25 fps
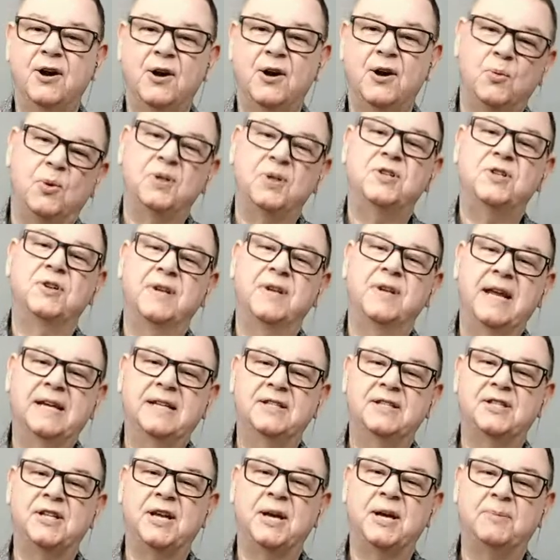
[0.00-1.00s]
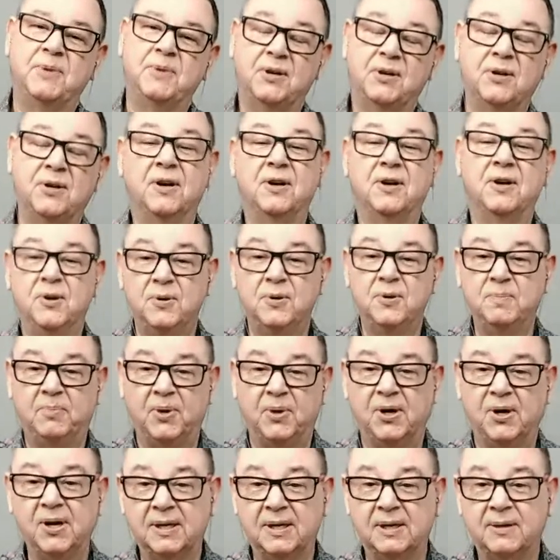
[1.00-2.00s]
What's your next step? You got a new
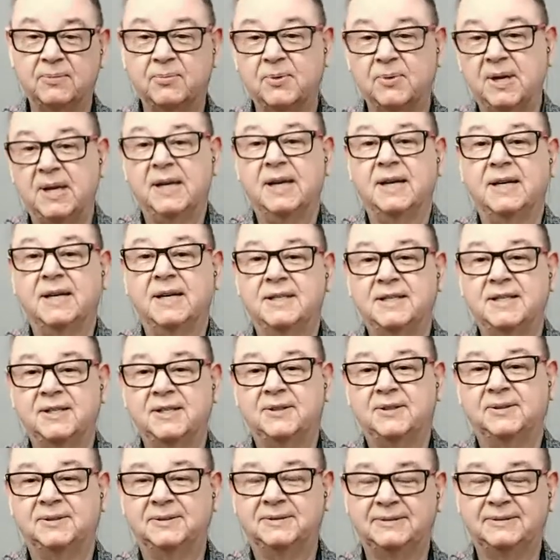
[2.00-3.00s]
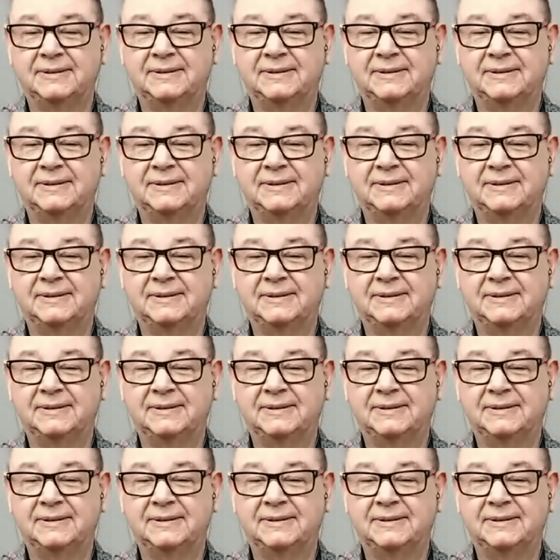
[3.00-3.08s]
book? What are you going to do?